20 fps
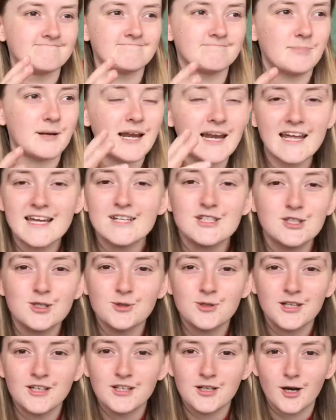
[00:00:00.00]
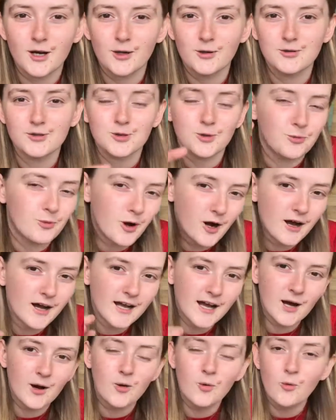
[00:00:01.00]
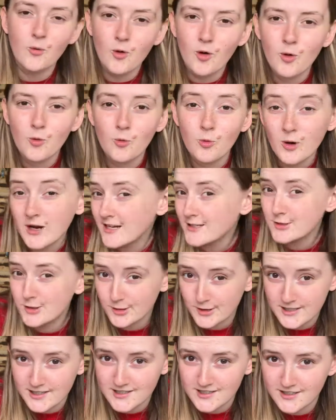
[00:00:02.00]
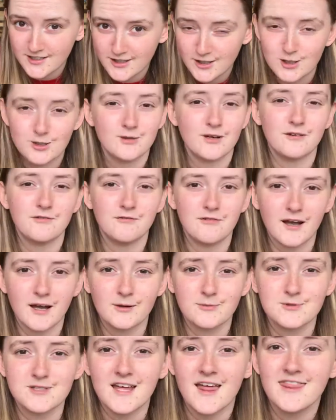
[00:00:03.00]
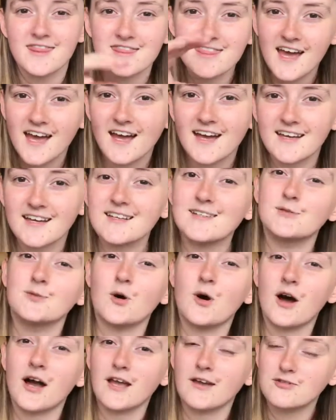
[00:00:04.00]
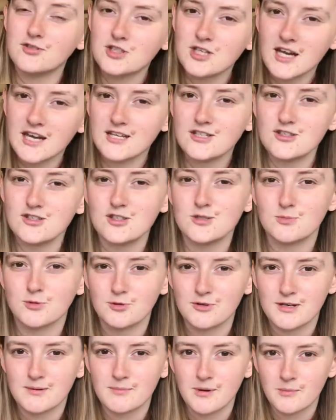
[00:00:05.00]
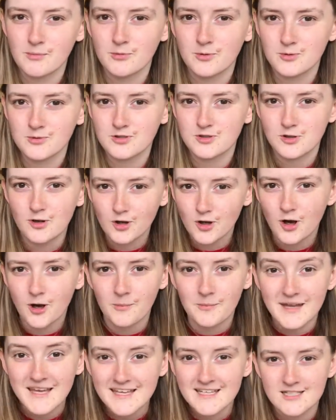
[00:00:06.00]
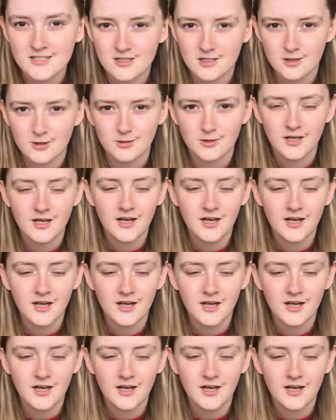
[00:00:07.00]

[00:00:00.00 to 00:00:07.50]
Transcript: place you can go to work out what weird creature you have found. And that is what I have changed marinemumbles.com into.